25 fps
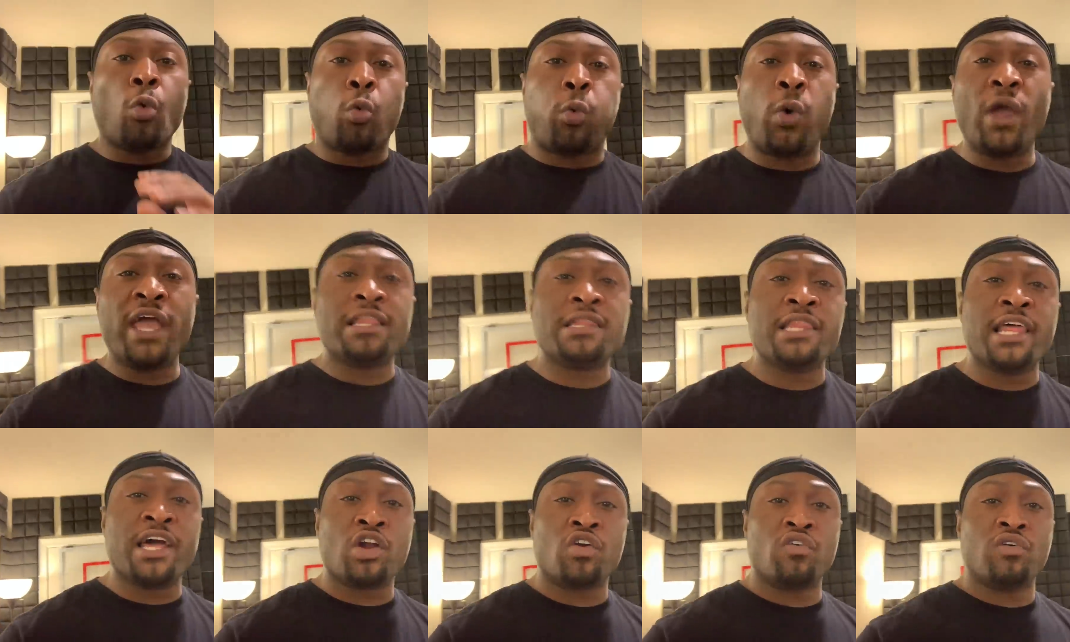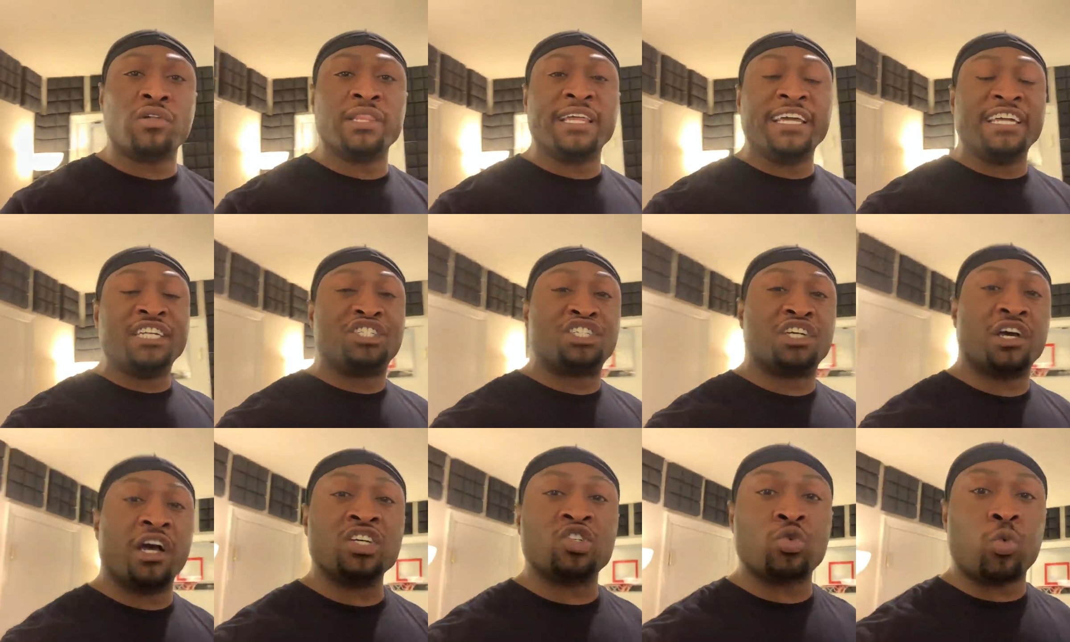We literally
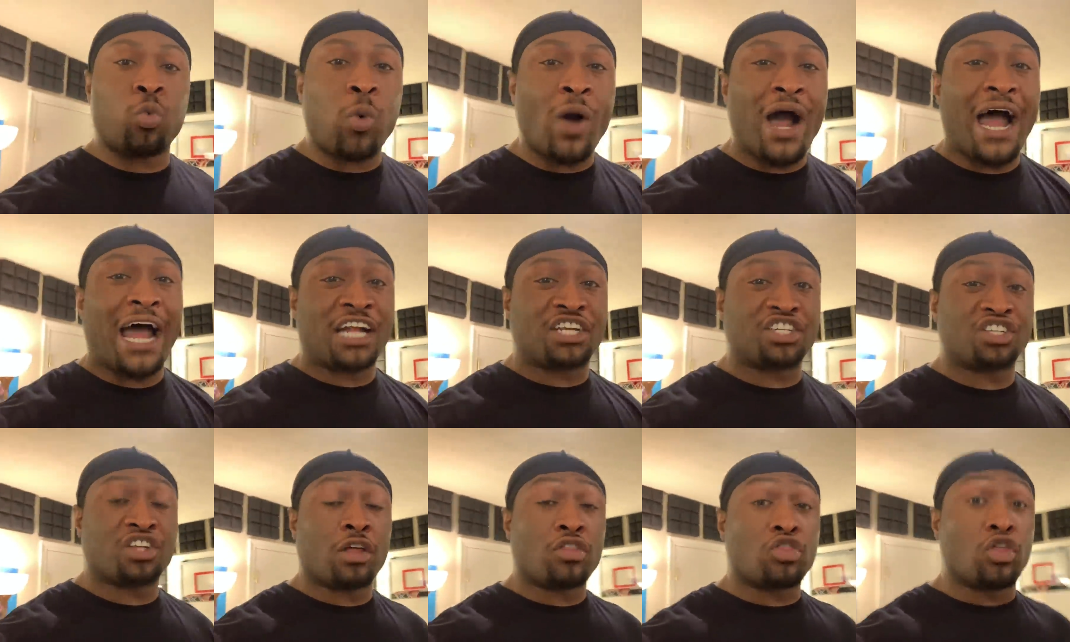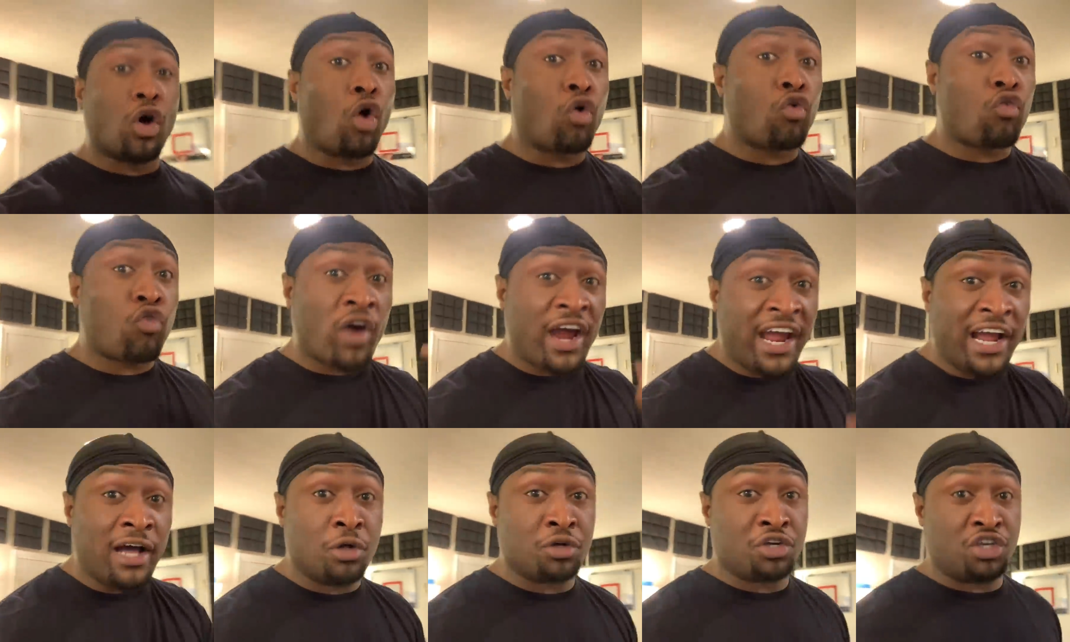just watched the
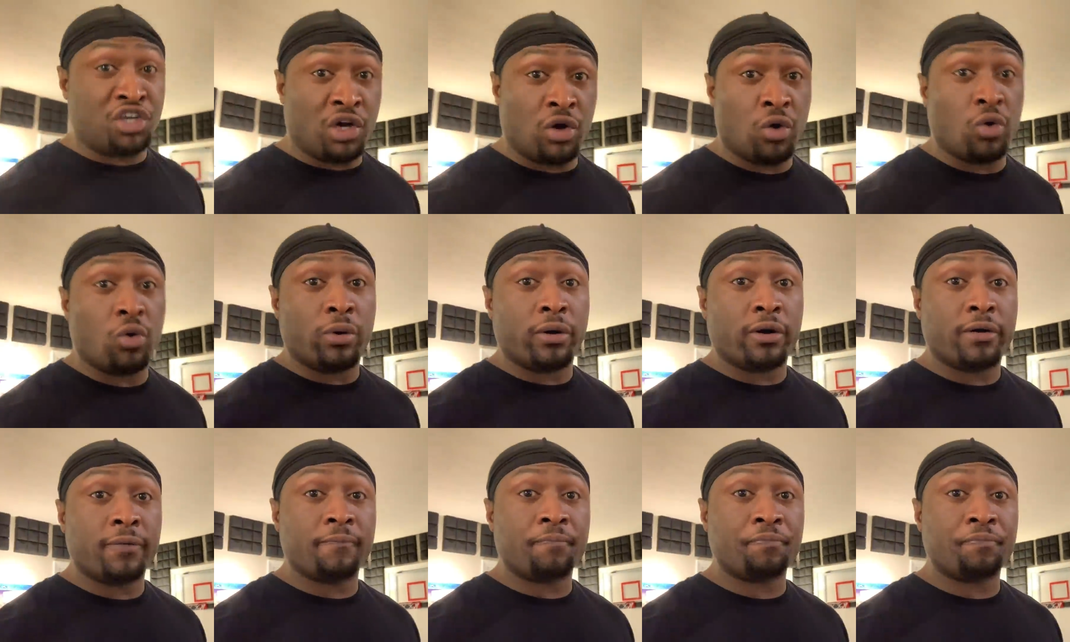real you.